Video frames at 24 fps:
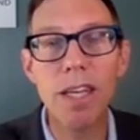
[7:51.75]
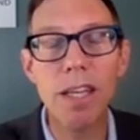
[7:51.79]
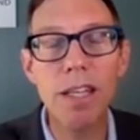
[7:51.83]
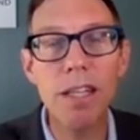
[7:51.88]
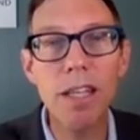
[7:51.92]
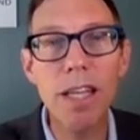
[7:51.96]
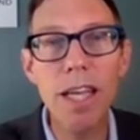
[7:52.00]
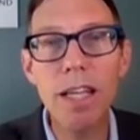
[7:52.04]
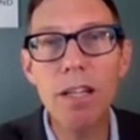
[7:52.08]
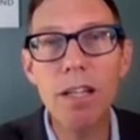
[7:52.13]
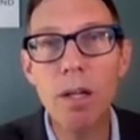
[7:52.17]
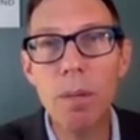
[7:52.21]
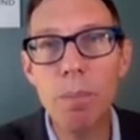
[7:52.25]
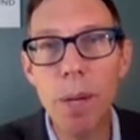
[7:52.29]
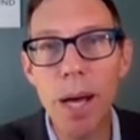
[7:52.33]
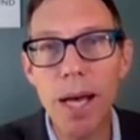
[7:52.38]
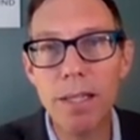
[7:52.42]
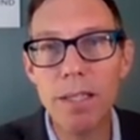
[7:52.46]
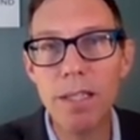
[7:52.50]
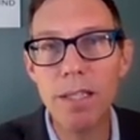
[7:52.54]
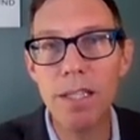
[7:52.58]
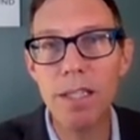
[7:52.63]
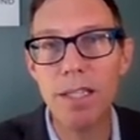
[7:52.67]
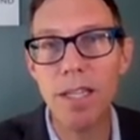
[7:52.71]
illegal
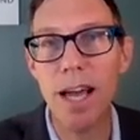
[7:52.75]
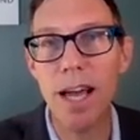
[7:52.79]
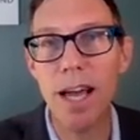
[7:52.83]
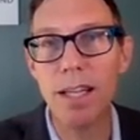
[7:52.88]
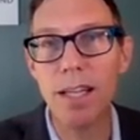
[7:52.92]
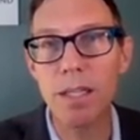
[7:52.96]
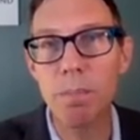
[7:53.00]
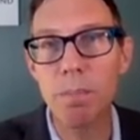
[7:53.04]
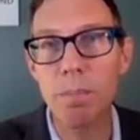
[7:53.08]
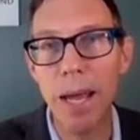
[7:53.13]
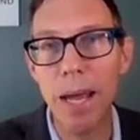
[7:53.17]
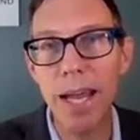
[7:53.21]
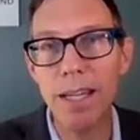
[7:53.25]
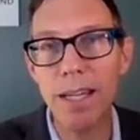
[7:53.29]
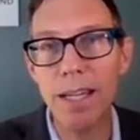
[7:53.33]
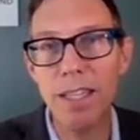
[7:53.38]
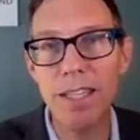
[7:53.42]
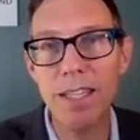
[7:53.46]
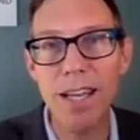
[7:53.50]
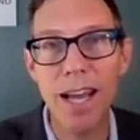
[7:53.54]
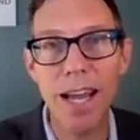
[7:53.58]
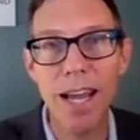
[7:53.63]
pesticides banned in